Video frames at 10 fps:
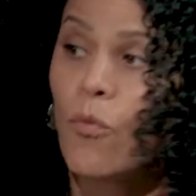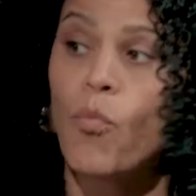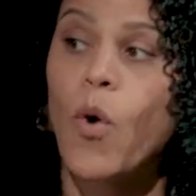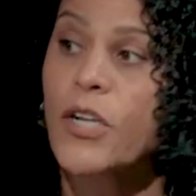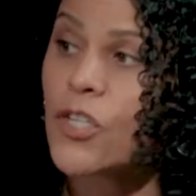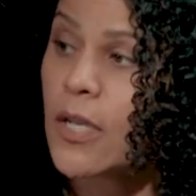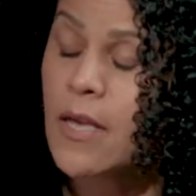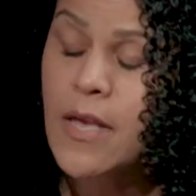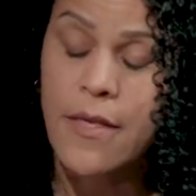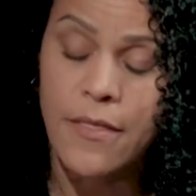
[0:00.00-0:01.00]
and watching
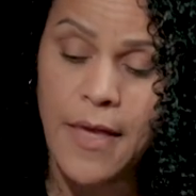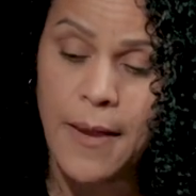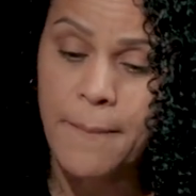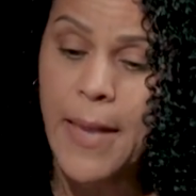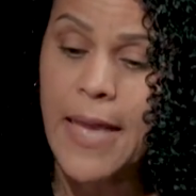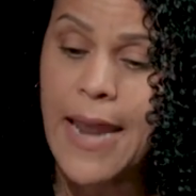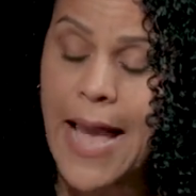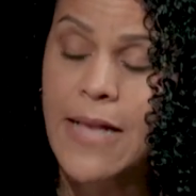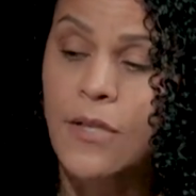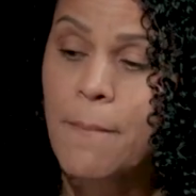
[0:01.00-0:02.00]
them. And
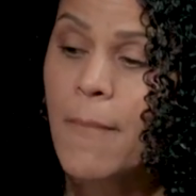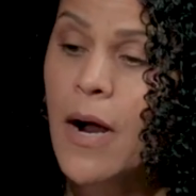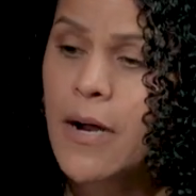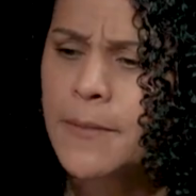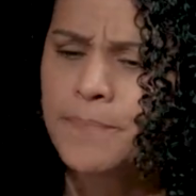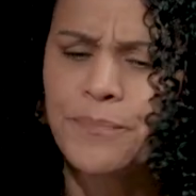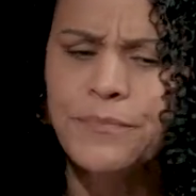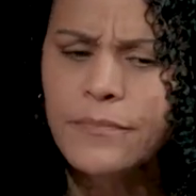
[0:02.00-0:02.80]
as a mom,